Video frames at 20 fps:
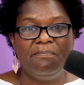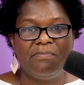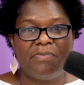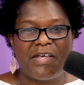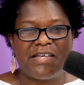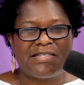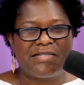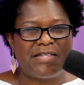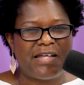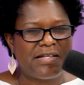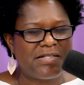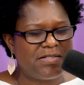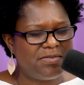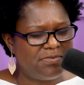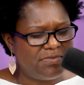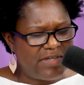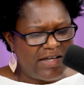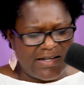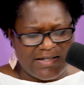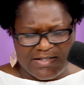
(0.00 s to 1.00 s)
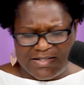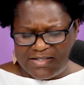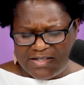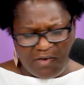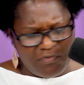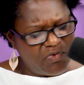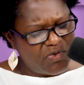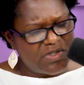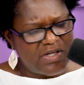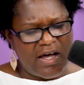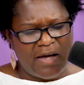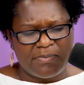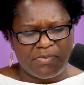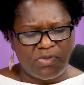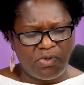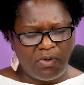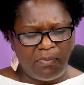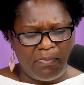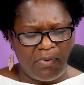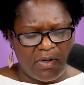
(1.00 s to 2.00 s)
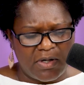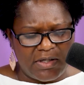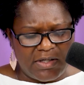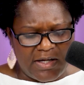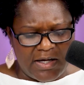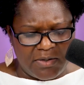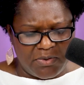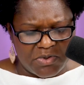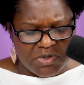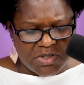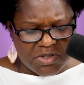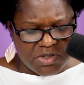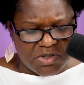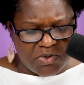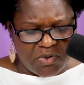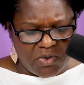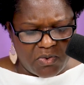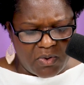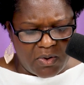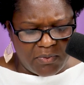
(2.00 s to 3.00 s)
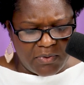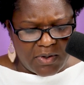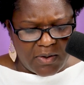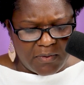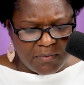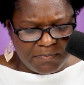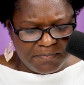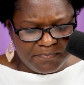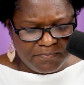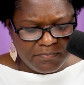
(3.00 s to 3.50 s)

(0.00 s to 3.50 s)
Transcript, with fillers: That's, that's said several times through the book of Daniel, just so you all know.